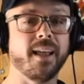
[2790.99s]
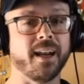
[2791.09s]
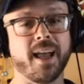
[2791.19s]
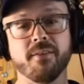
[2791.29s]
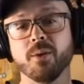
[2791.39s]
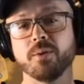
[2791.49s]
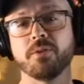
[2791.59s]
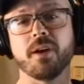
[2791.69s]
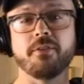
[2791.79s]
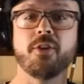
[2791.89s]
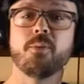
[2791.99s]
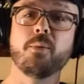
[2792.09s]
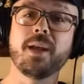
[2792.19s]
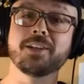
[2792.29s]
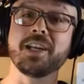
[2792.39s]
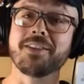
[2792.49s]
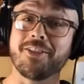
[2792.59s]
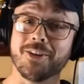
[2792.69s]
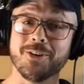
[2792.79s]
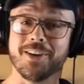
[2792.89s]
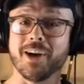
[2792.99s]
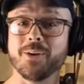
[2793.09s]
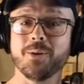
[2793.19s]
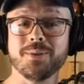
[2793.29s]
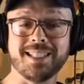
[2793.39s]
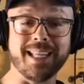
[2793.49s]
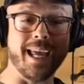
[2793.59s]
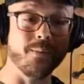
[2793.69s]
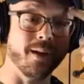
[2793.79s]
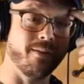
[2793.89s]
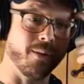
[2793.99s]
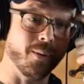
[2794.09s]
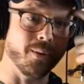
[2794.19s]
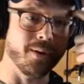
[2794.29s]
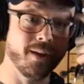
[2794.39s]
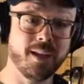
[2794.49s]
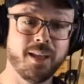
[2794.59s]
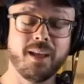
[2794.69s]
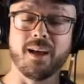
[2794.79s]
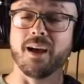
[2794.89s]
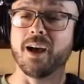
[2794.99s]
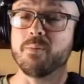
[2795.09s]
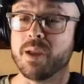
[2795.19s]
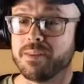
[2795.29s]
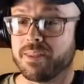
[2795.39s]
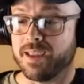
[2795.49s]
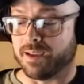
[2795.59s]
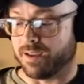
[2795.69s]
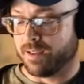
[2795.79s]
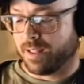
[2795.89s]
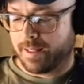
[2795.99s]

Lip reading: and I have an older daughter too, but we actually have a third daughter who's 10 months old, baby Thea,